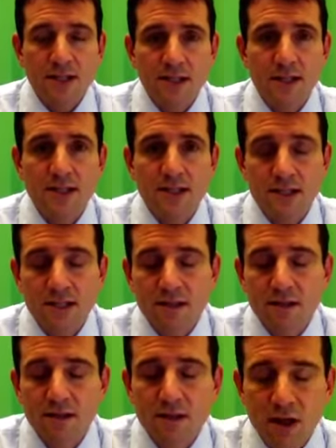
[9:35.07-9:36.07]
gets
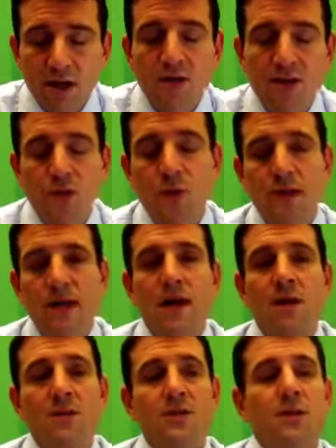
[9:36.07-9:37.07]
Douglas to
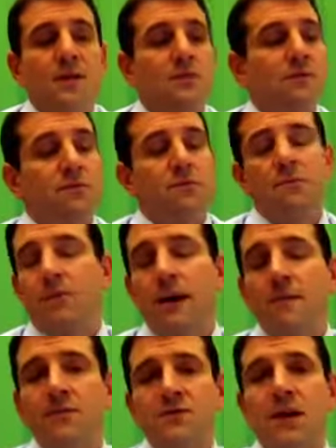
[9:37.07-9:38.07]
acknowledge that the
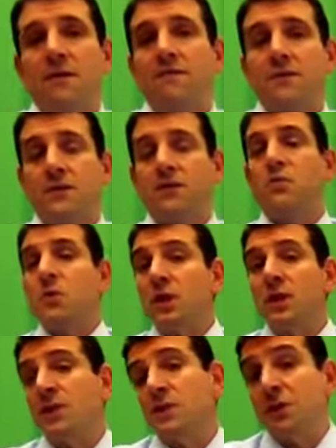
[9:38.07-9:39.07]
popular sovereignty
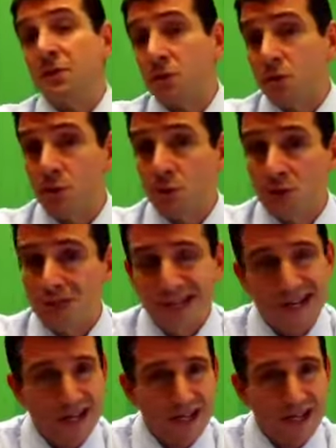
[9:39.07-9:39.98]
really is a ruse,